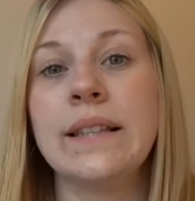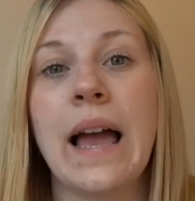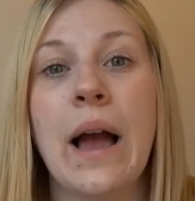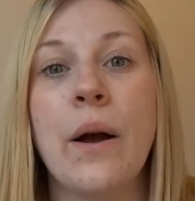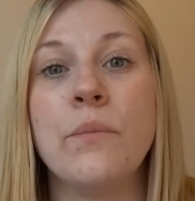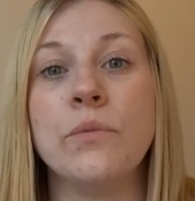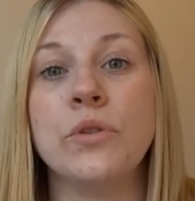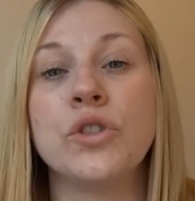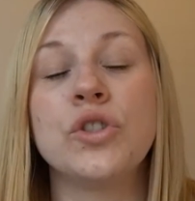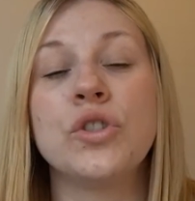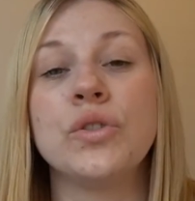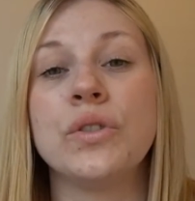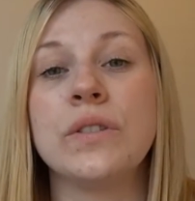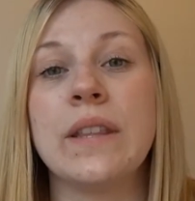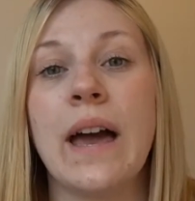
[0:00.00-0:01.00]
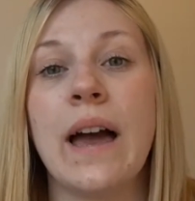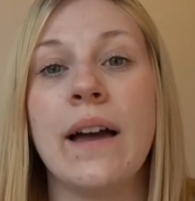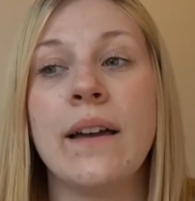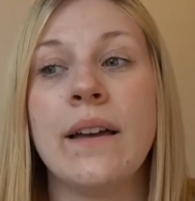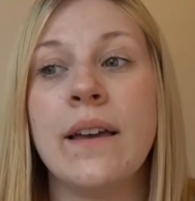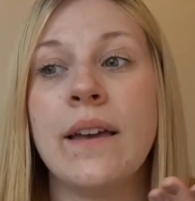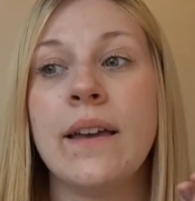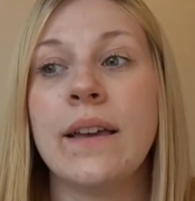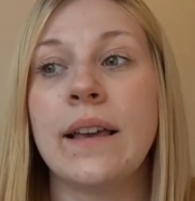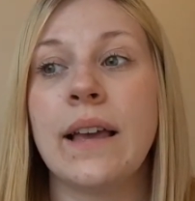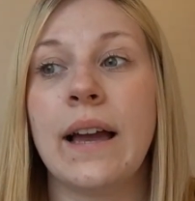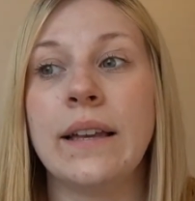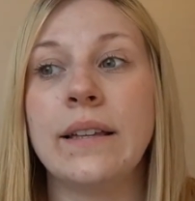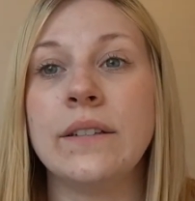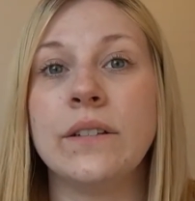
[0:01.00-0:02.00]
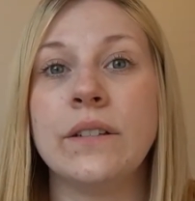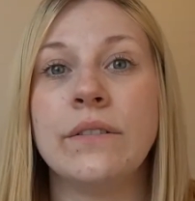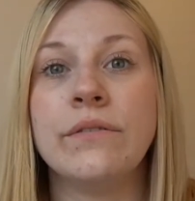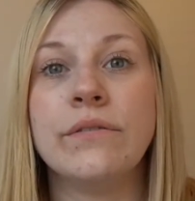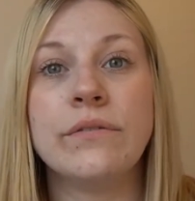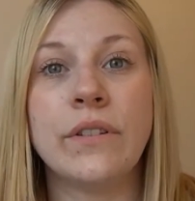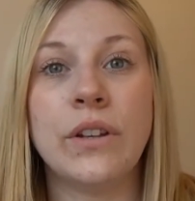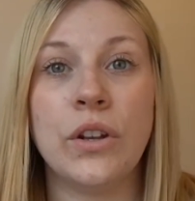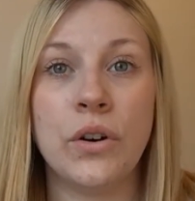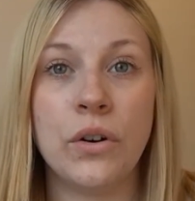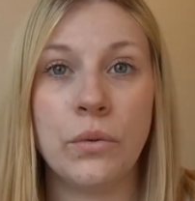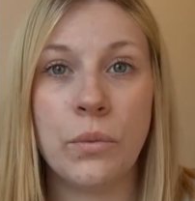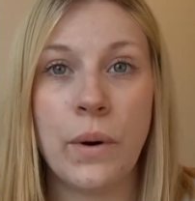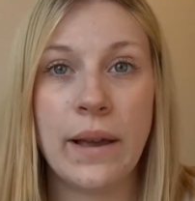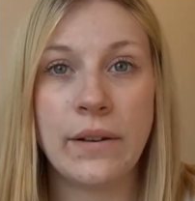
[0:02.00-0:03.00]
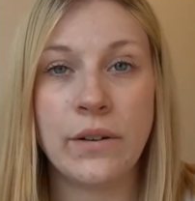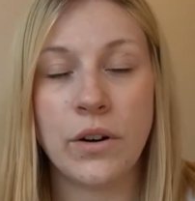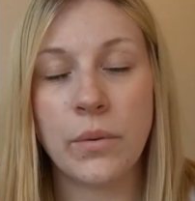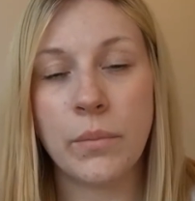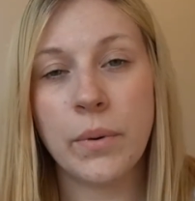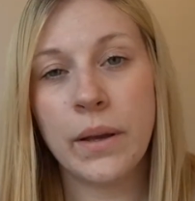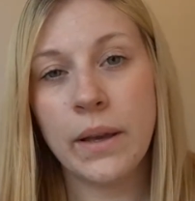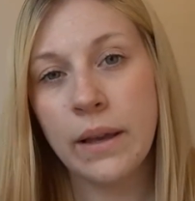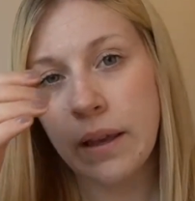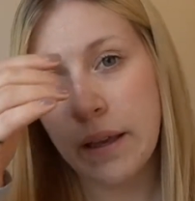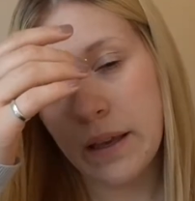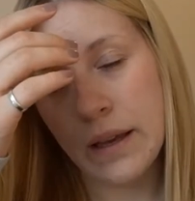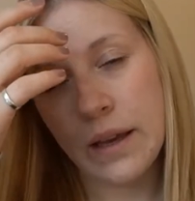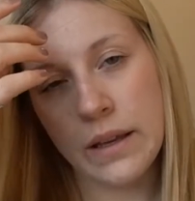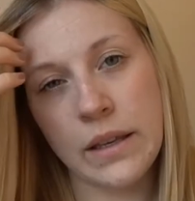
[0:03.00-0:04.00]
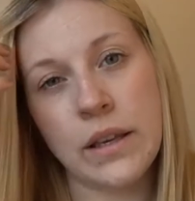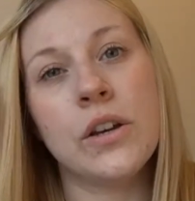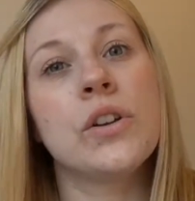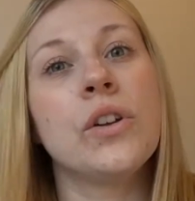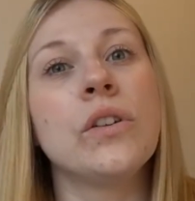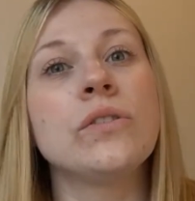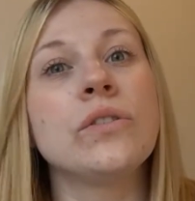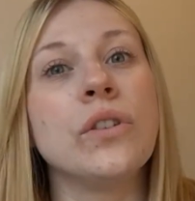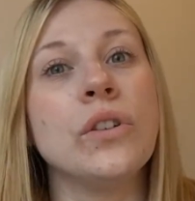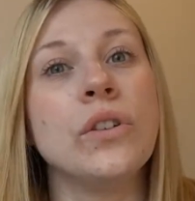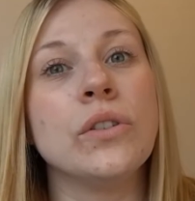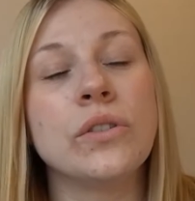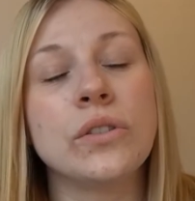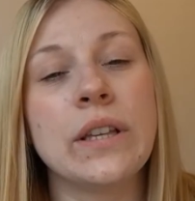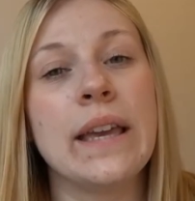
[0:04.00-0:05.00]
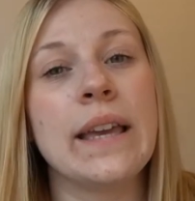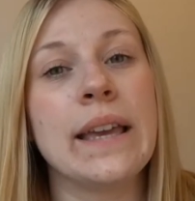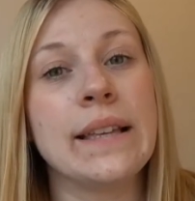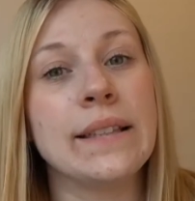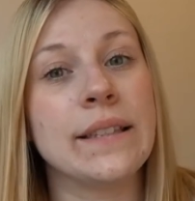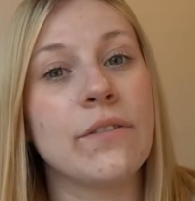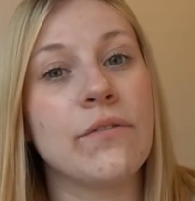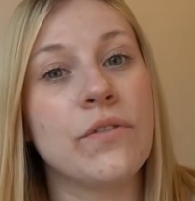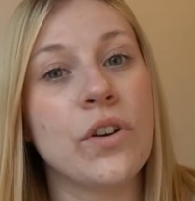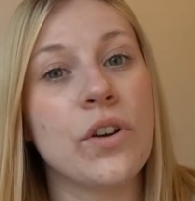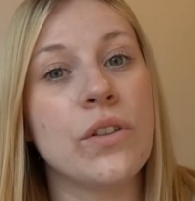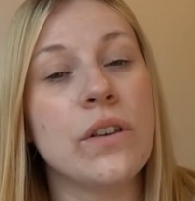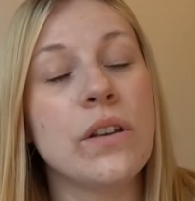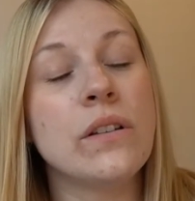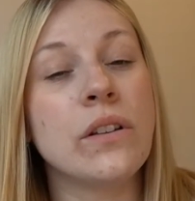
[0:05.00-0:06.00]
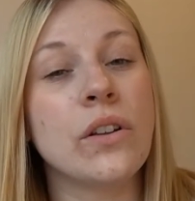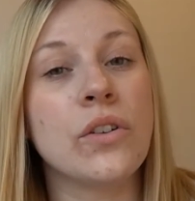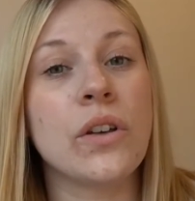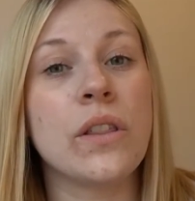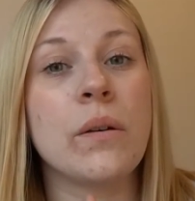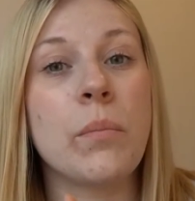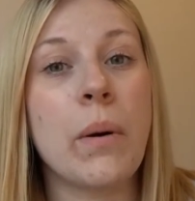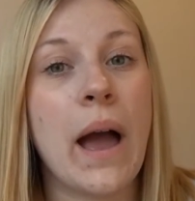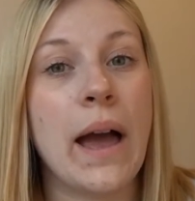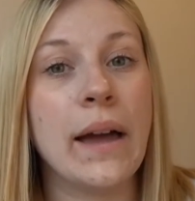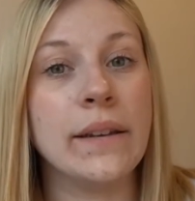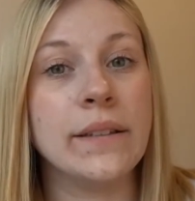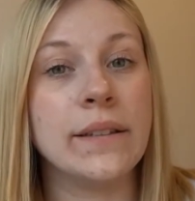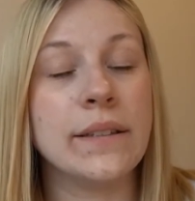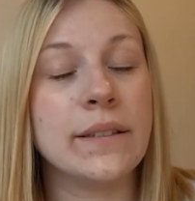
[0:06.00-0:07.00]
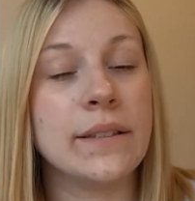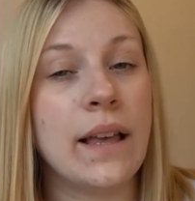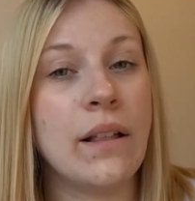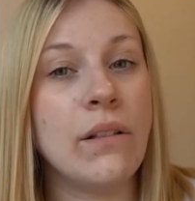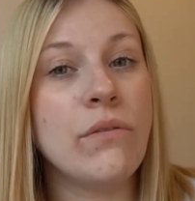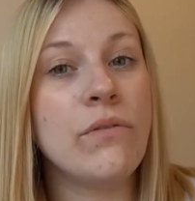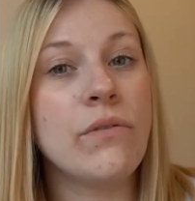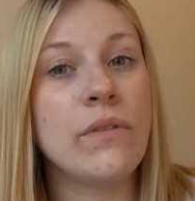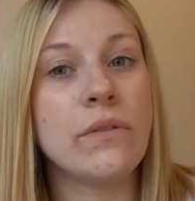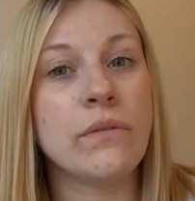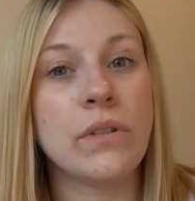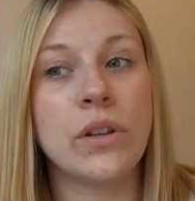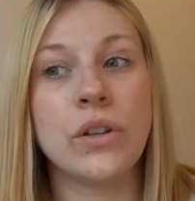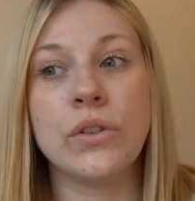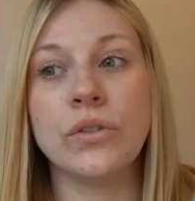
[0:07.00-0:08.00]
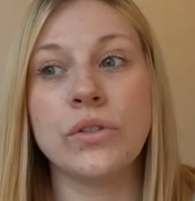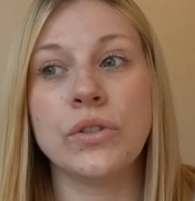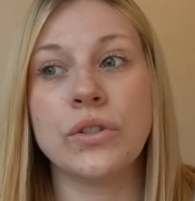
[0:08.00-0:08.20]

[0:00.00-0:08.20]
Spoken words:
how much does that kind of, you know, weigh up? You could also take it a step further and look at the pattern itself. You know,